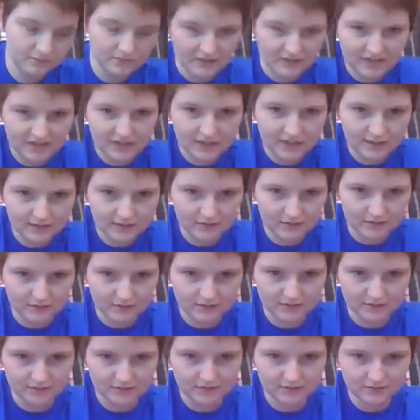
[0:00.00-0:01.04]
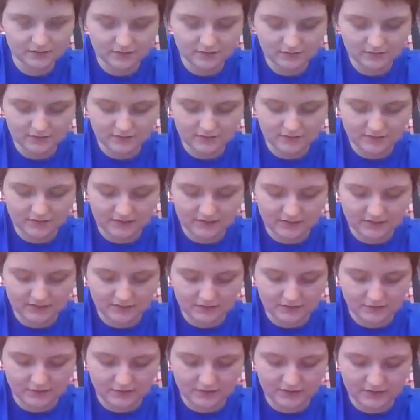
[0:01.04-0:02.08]
They kind of look like
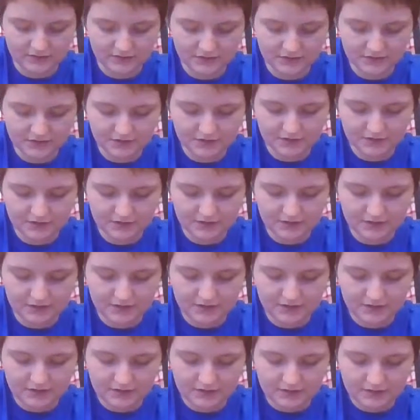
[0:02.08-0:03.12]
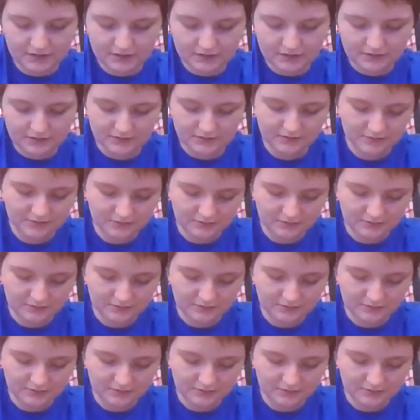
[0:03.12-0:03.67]
an orange,